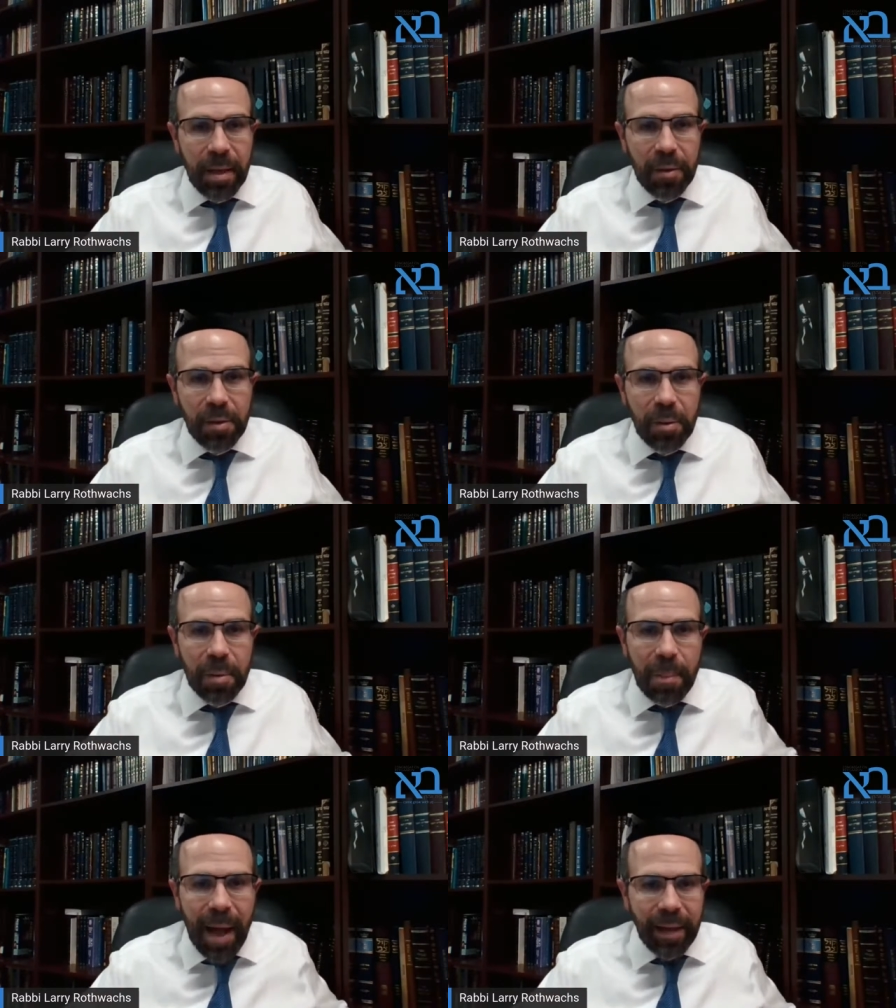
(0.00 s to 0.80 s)
Now, the
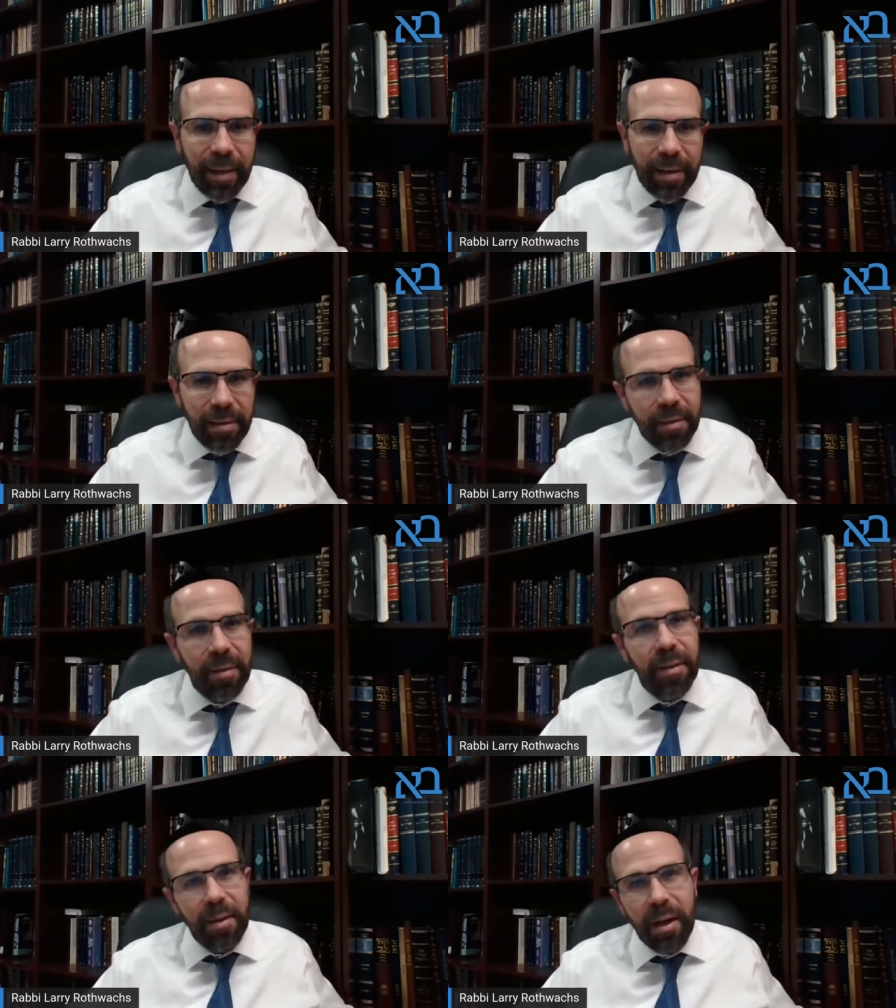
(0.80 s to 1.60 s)
Dubna Magid
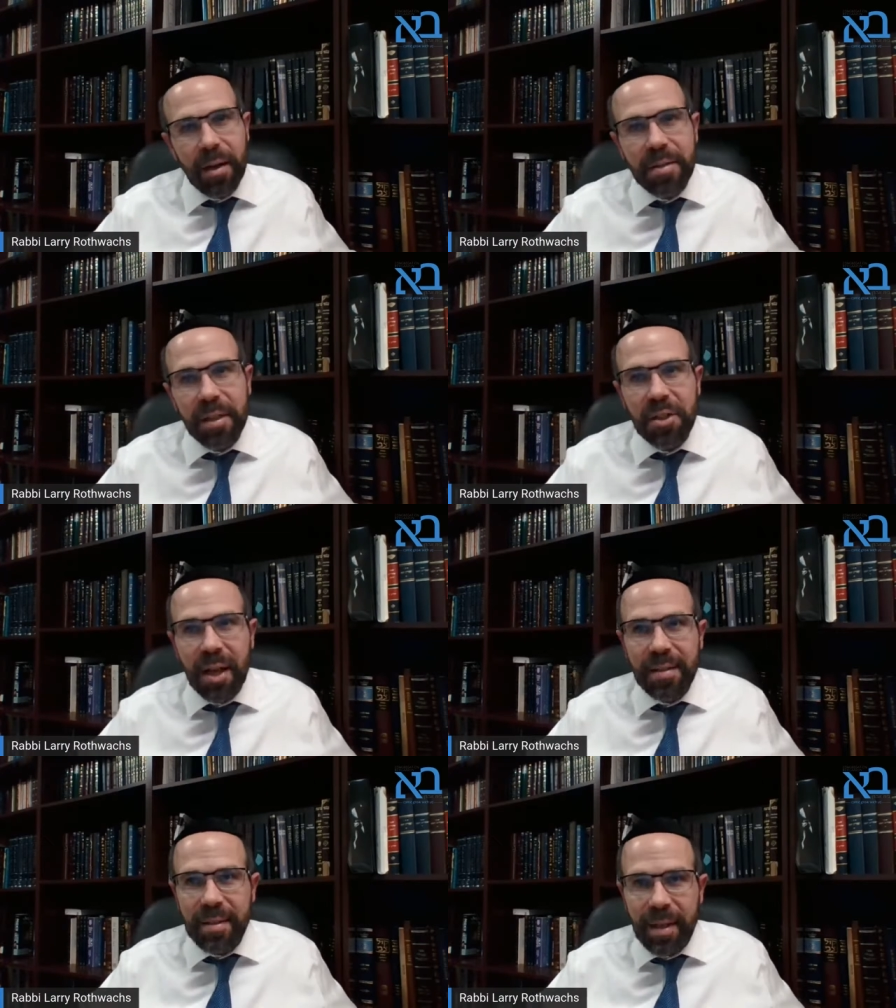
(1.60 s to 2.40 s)

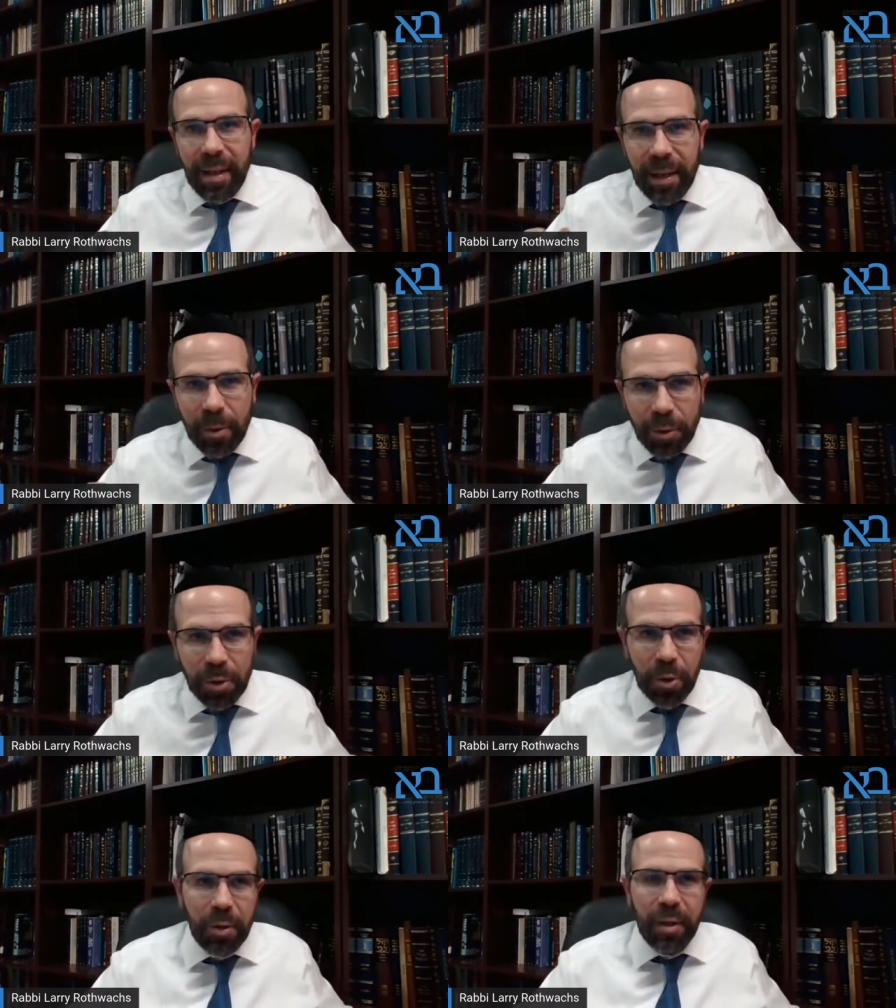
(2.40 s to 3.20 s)
suggests an
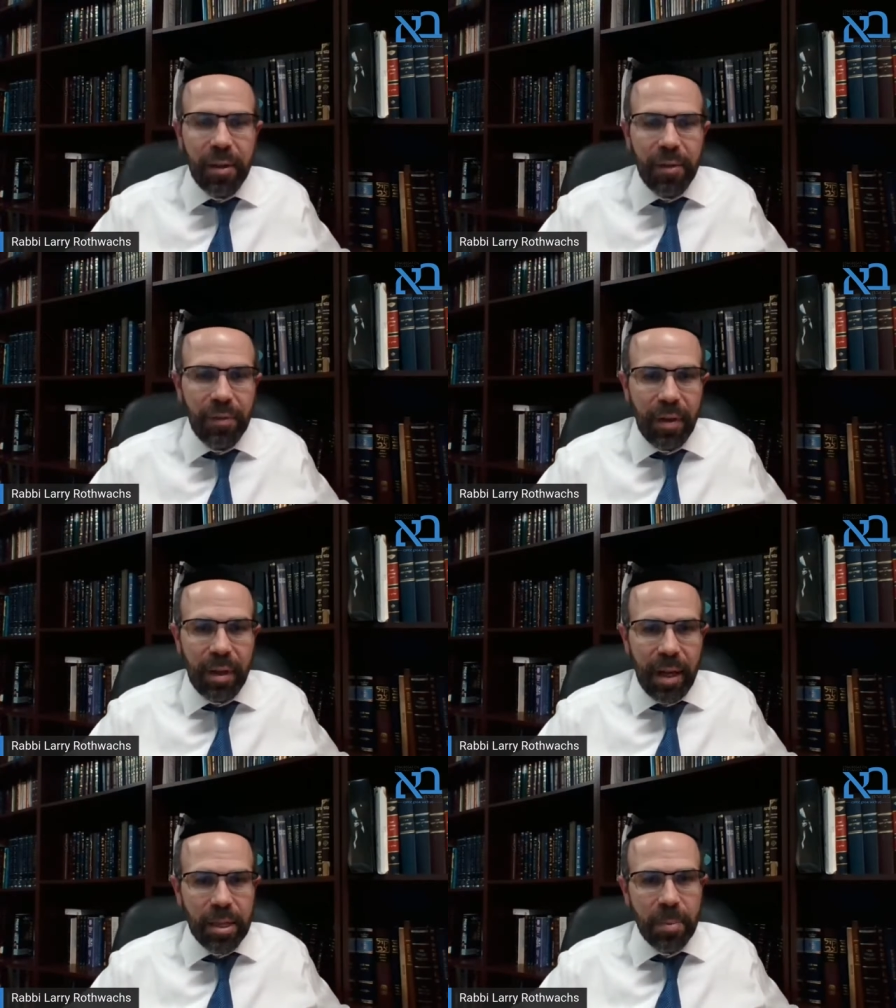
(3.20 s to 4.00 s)
alternative
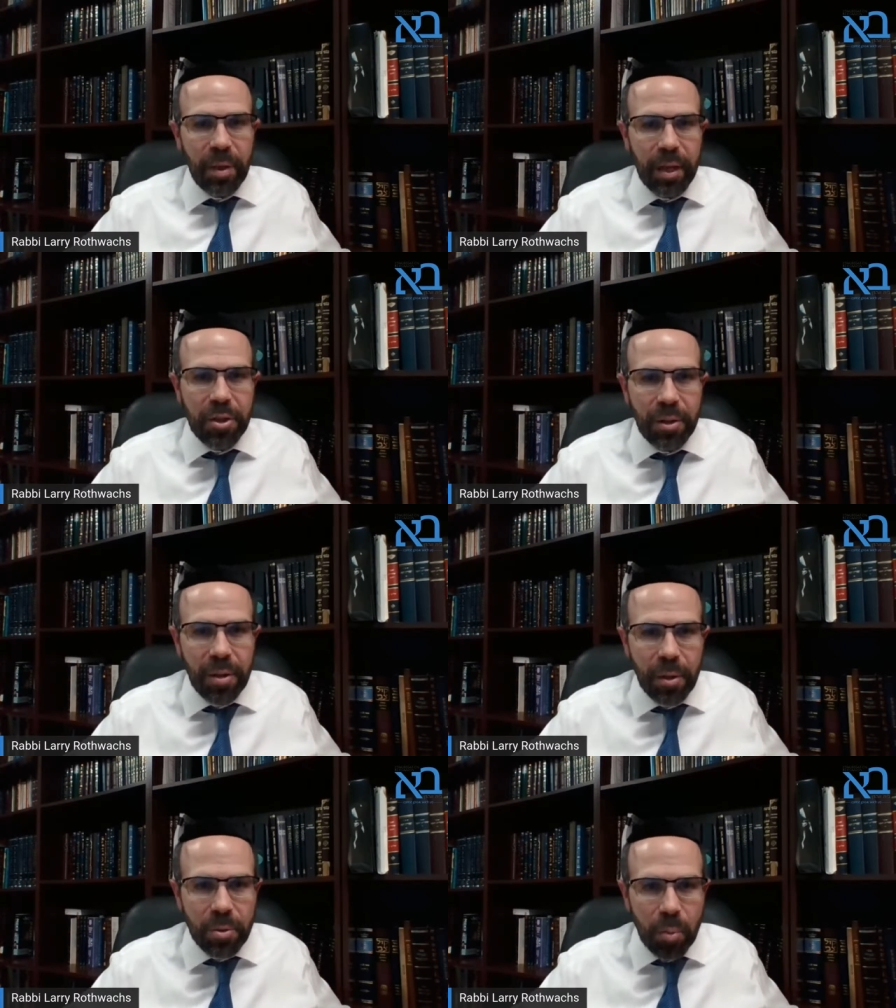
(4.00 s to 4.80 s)
explanation
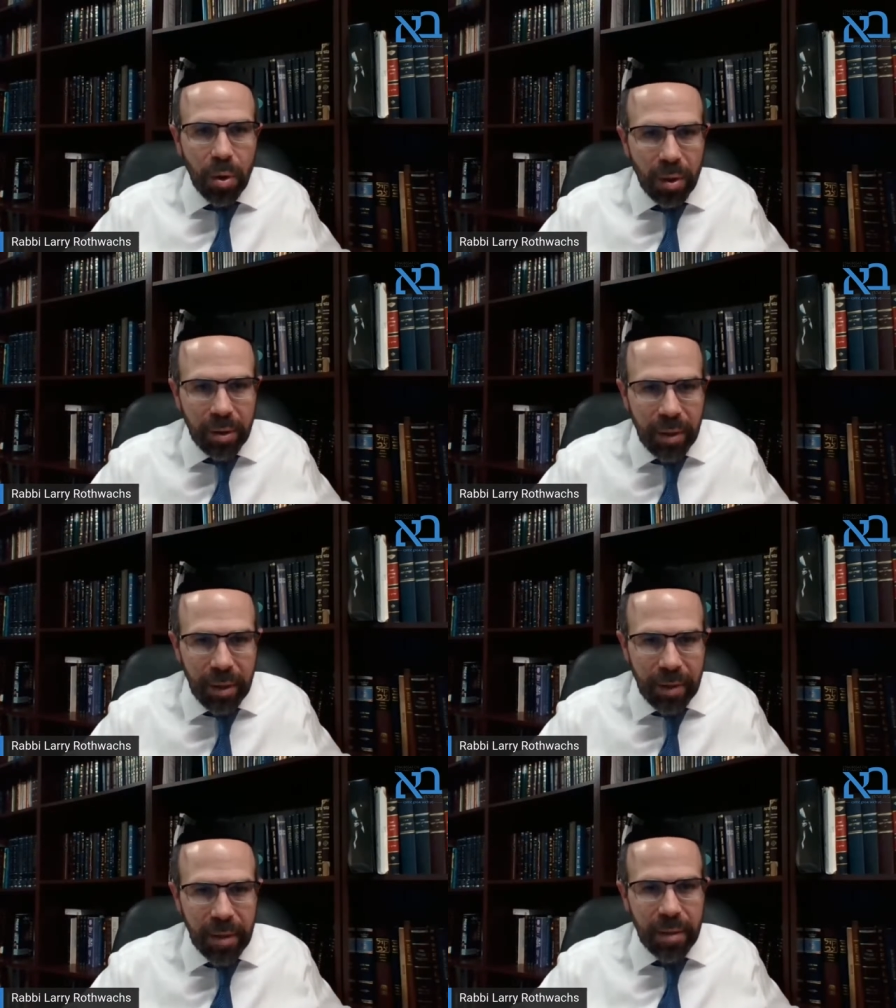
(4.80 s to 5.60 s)
to this word
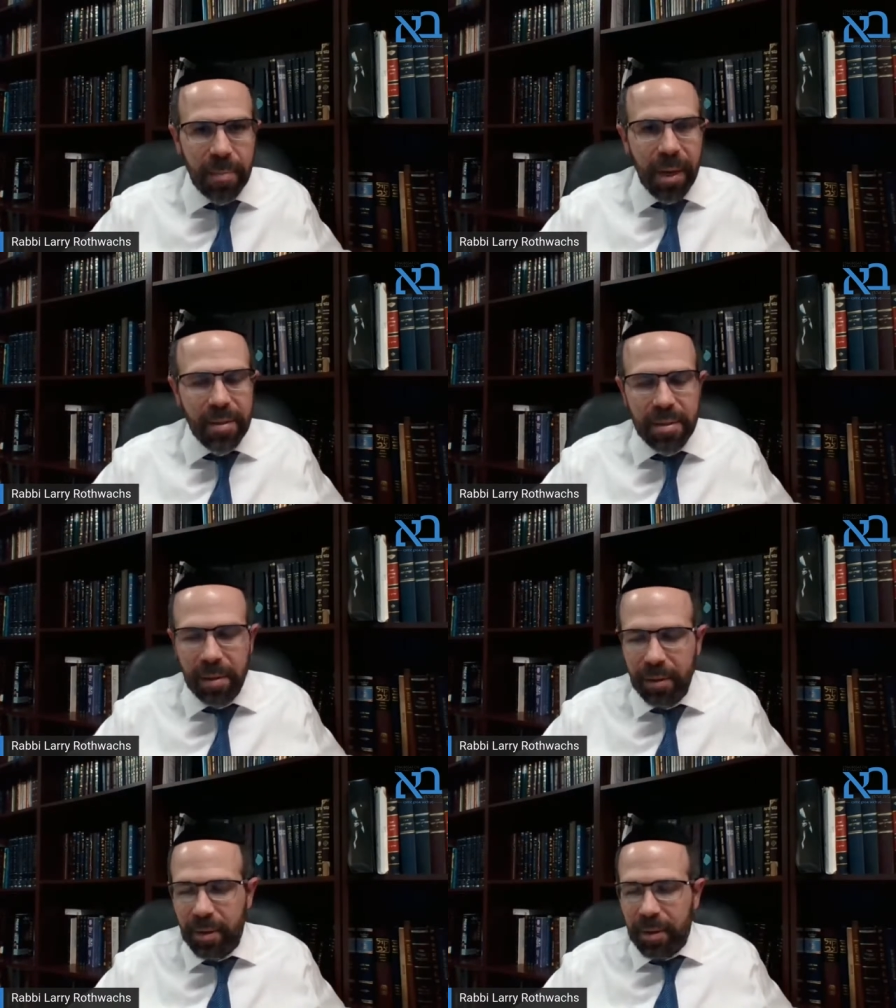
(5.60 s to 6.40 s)
nidmesi.